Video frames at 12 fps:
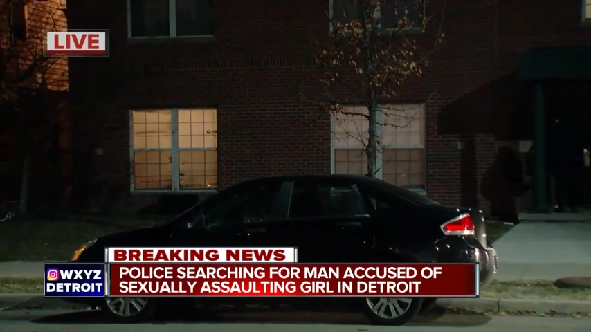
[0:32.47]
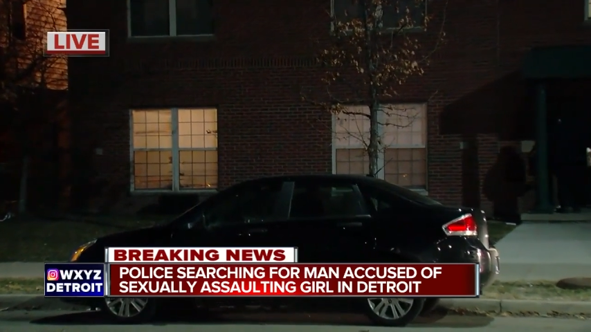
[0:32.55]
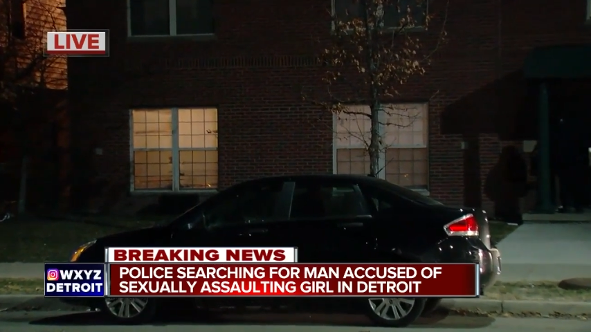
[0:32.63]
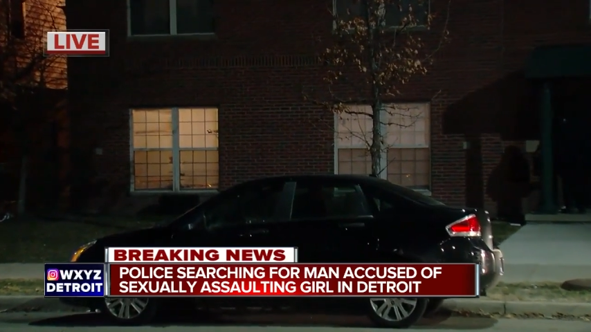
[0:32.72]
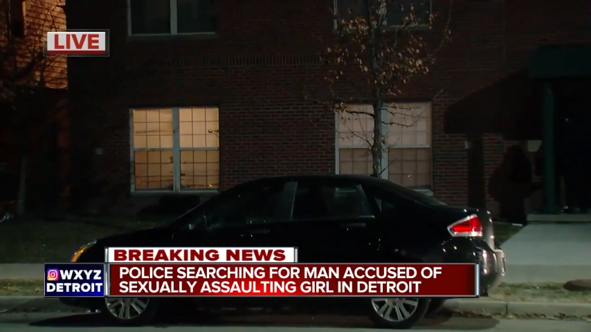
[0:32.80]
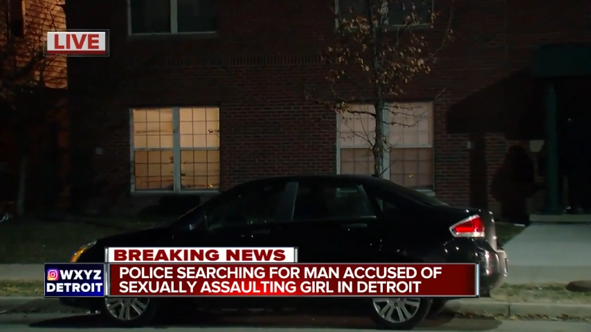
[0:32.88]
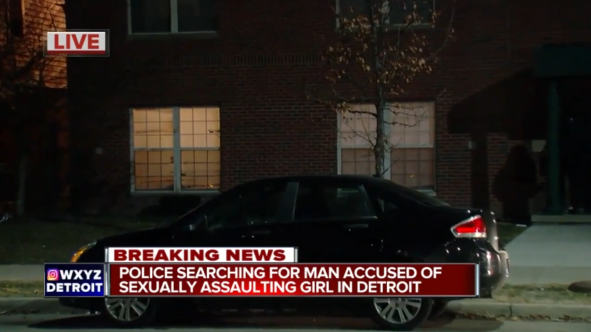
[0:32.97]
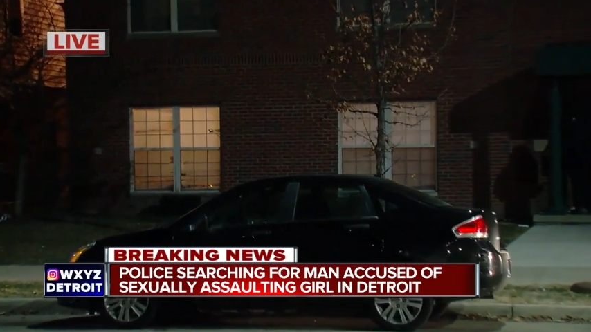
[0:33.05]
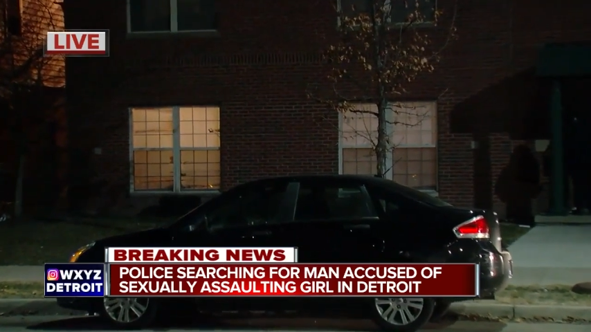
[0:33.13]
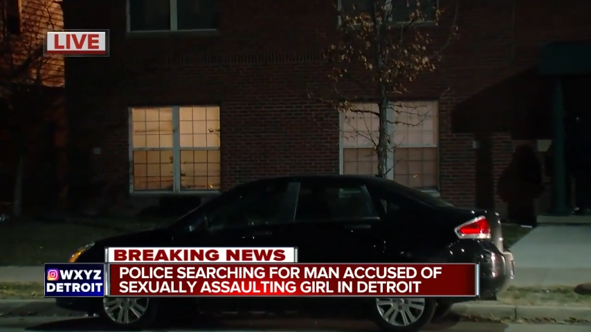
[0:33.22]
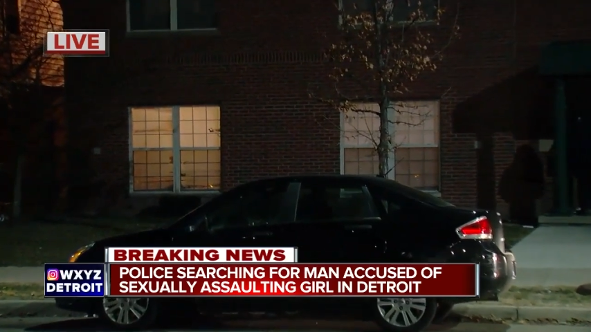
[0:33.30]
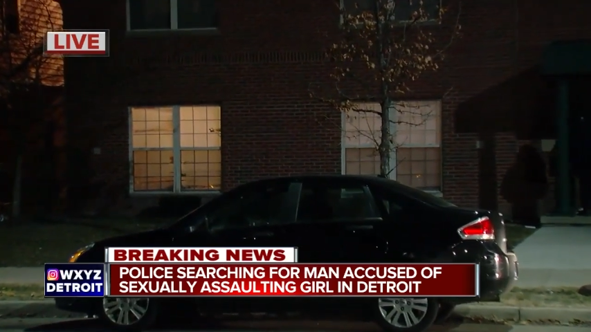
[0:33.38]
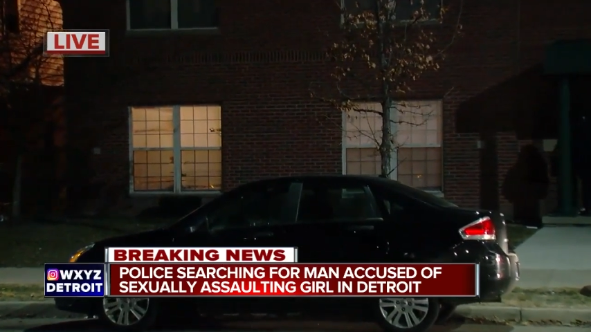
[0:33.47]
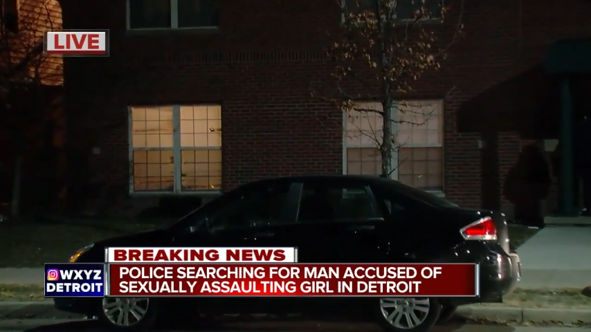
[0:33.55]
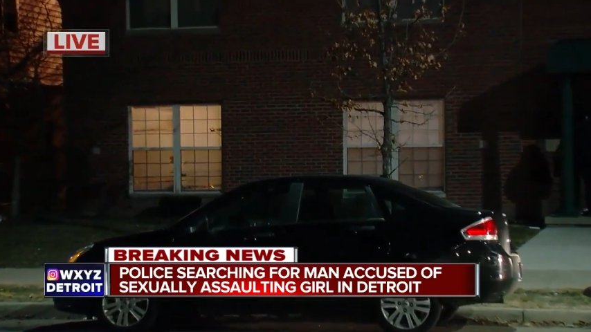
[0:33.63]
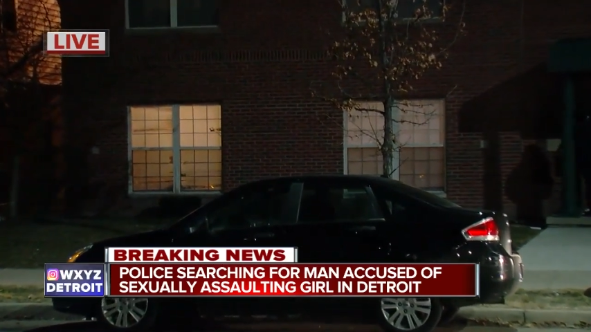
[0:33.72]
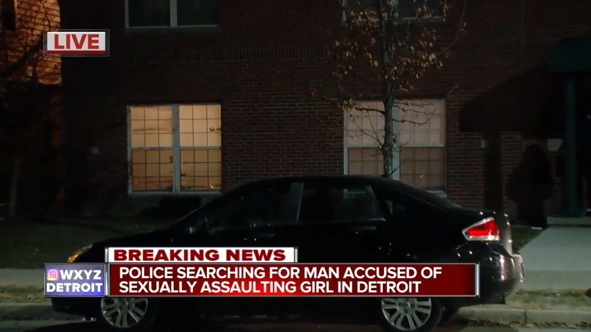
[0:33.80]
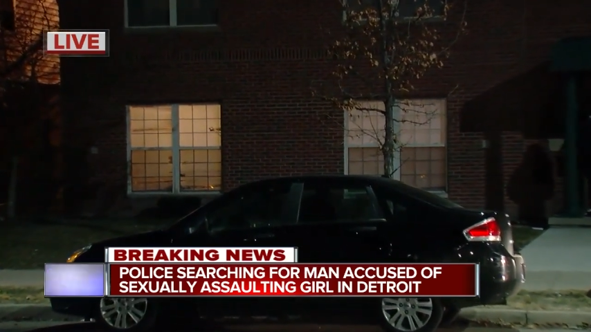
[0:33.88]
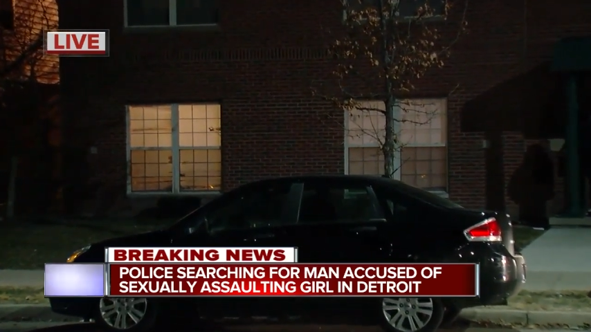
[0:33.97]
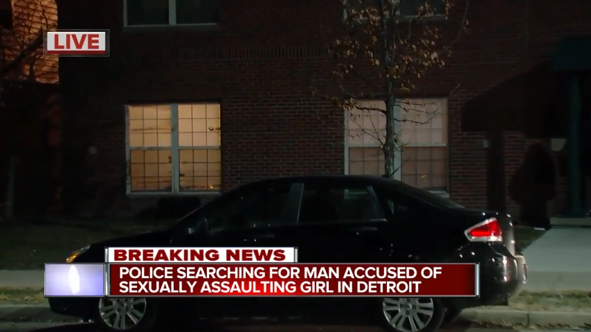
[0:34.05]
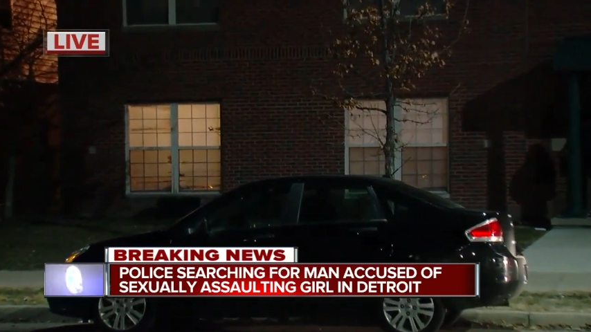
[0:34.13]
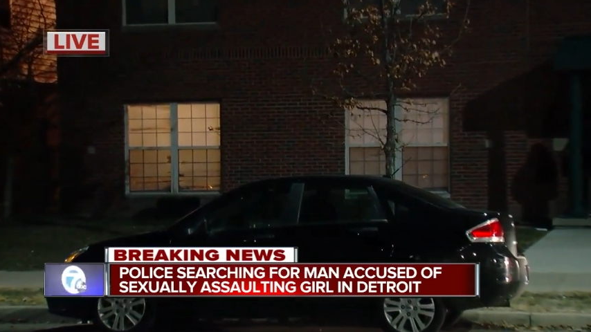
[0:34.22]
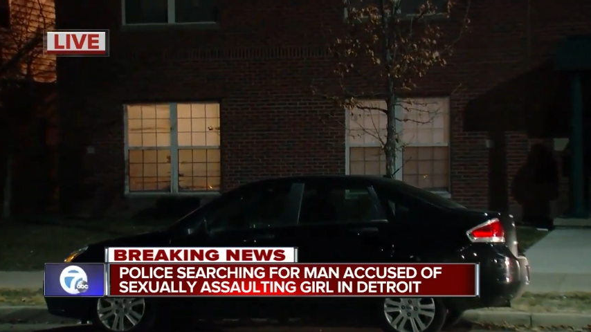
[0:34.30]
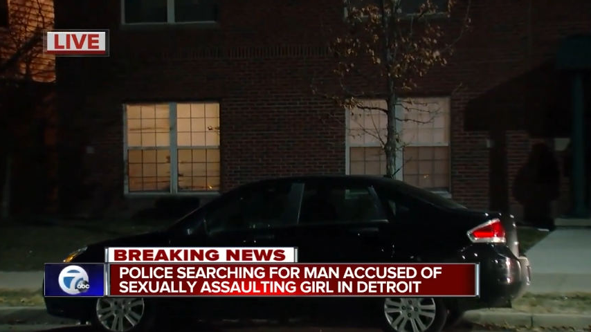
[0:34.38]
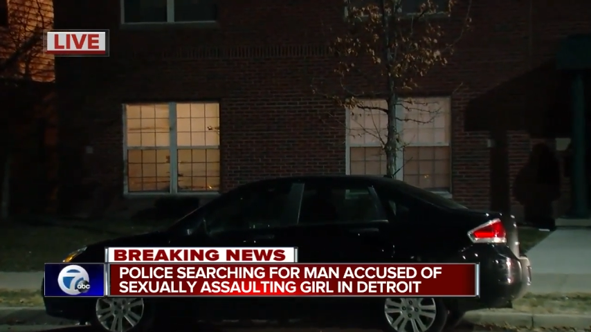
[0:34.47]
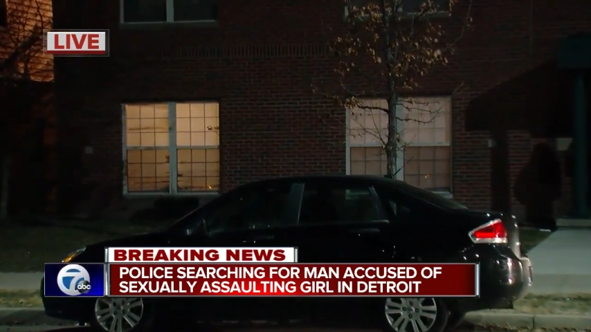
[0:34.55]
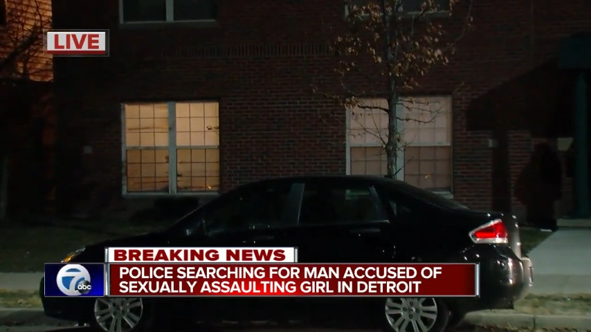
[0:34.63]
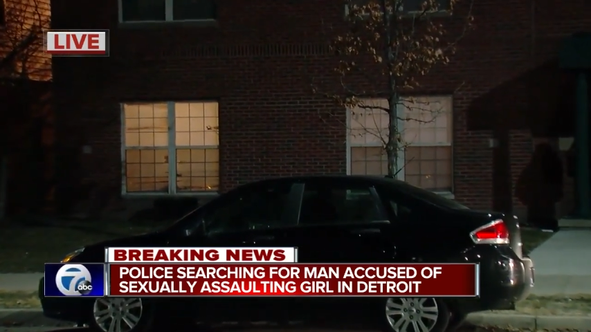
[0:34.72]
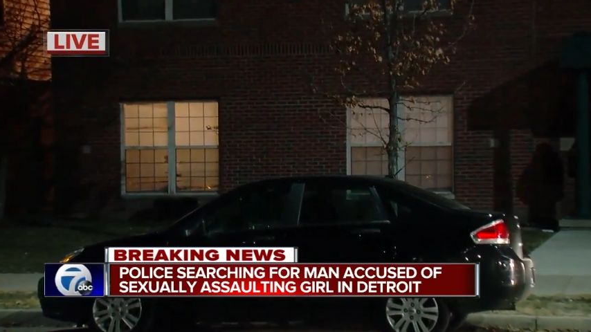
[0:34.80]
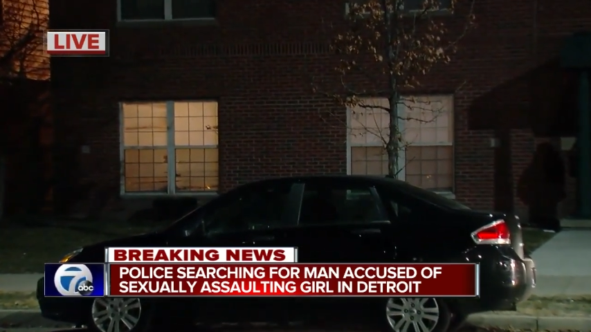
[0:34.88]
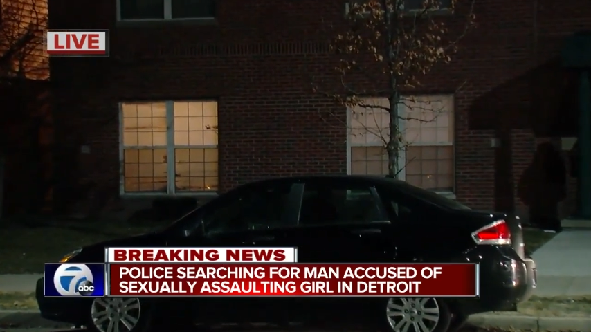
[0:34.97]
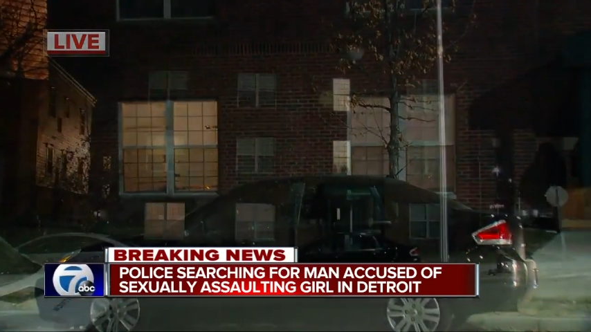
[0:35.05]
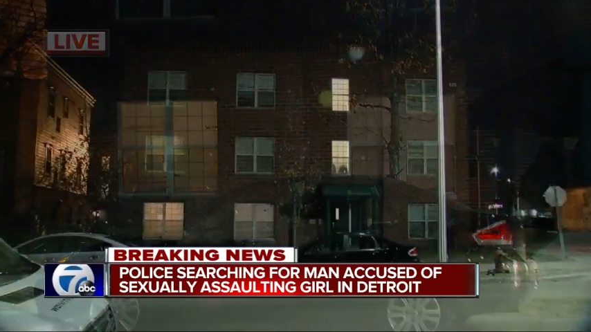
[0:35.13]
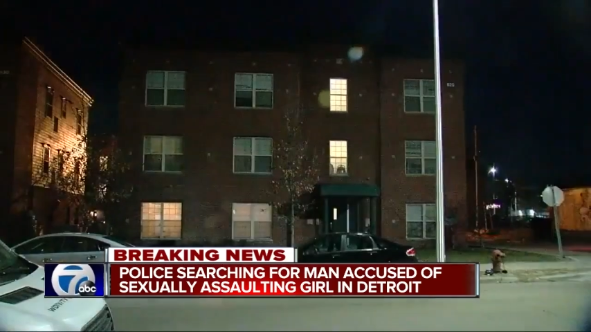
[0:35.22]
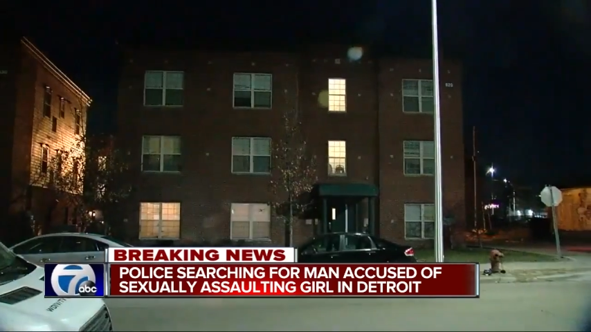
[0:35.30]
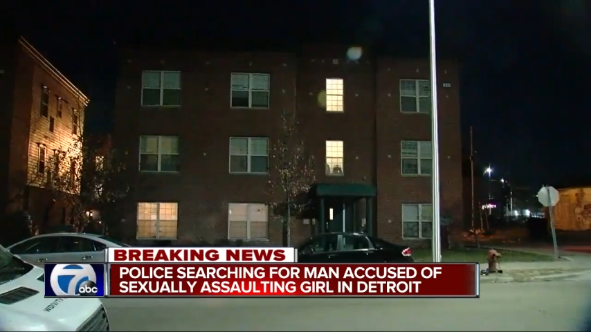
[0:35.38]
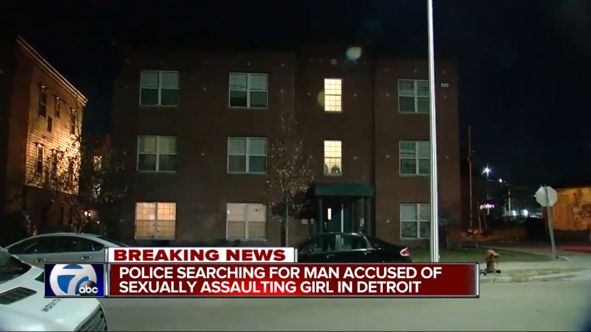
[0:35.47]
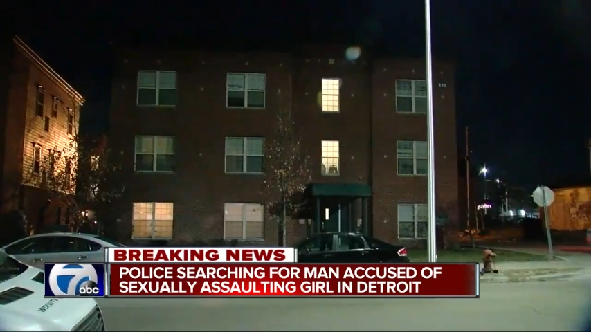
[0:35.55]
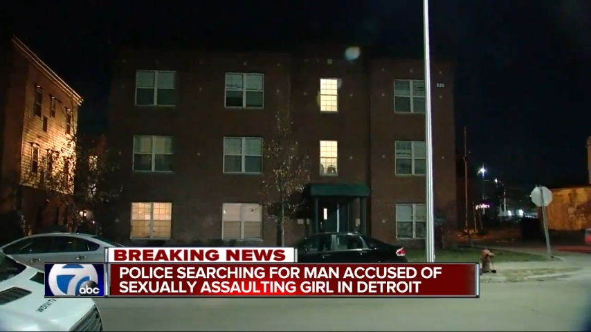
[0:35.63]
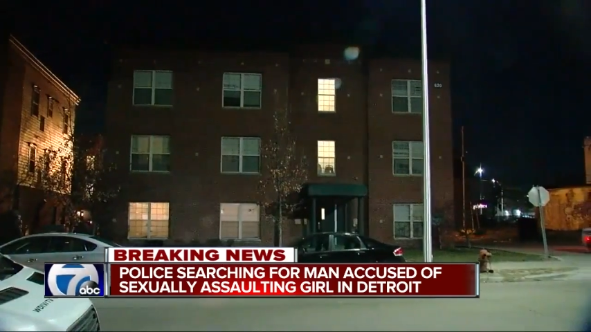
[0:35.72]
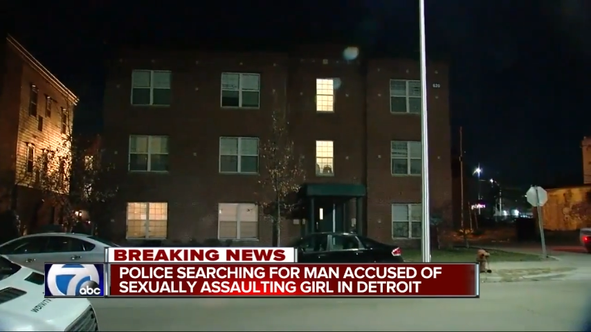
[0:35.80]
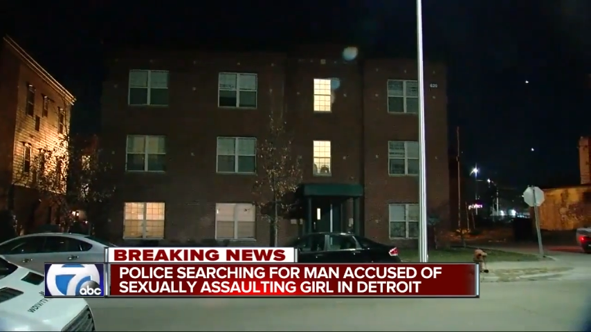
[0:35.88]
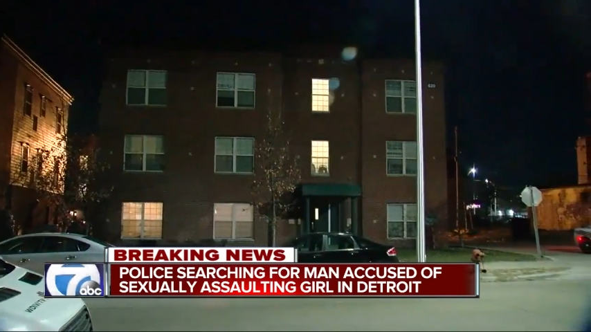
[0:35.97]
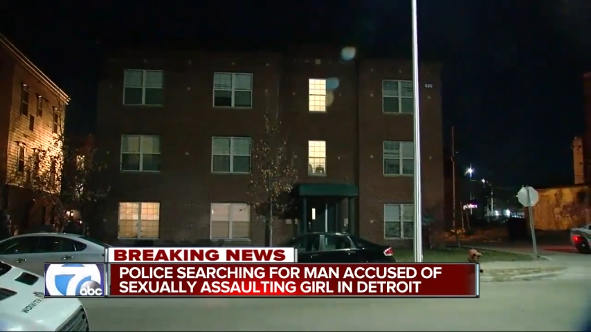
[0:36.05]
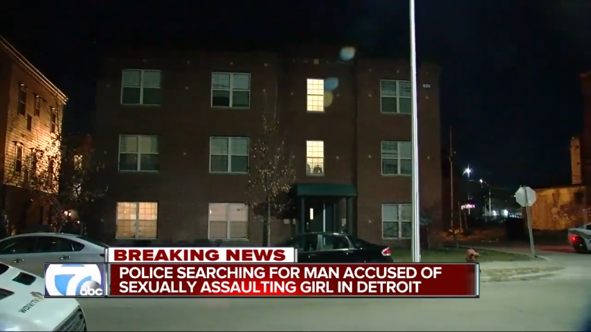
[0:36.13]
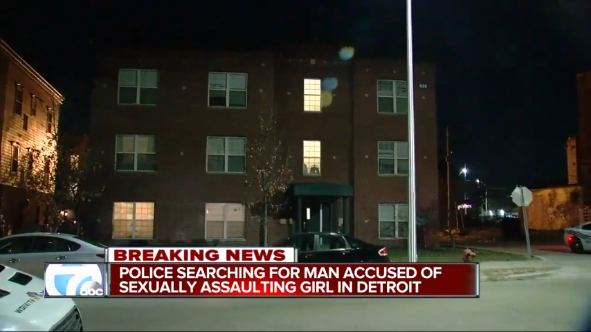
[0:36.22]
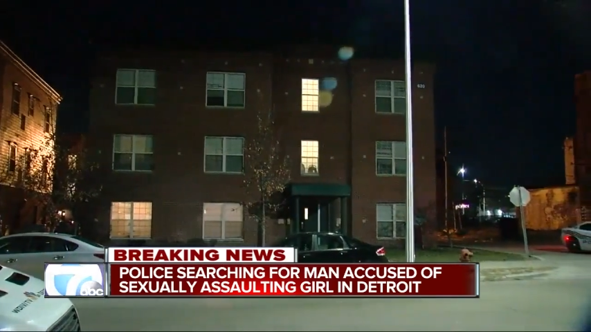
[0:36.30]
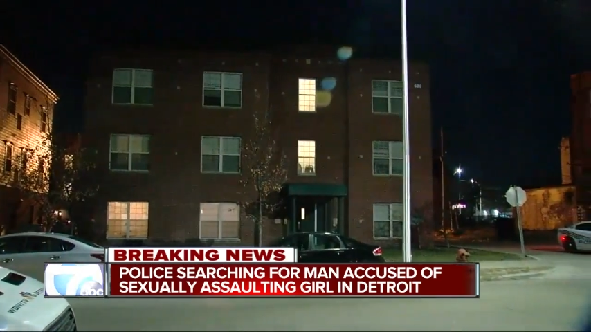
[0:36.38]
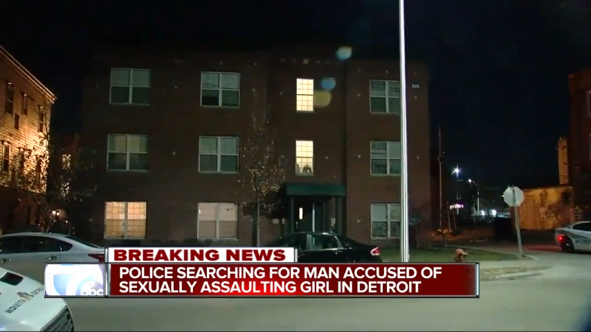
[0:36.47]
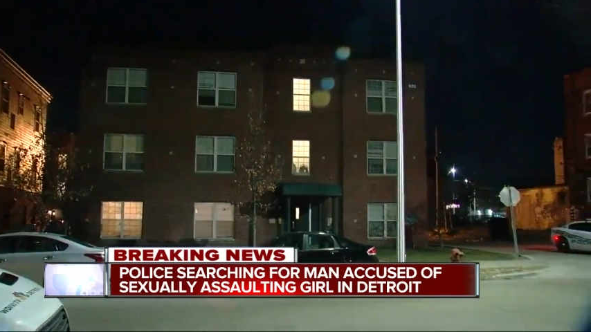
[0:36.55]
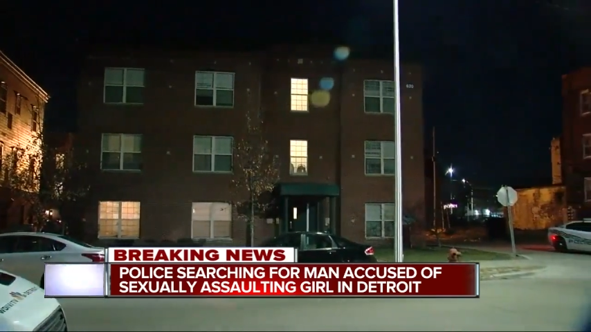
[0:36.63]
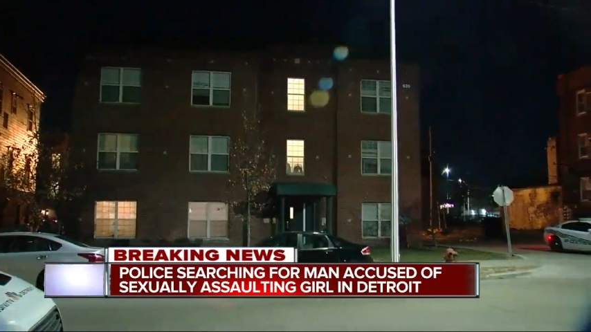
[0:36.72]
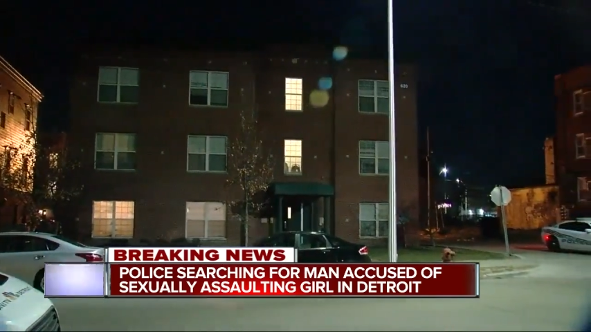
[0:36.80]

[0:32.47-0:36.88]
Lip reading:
No face is visible, so there are no lips to read.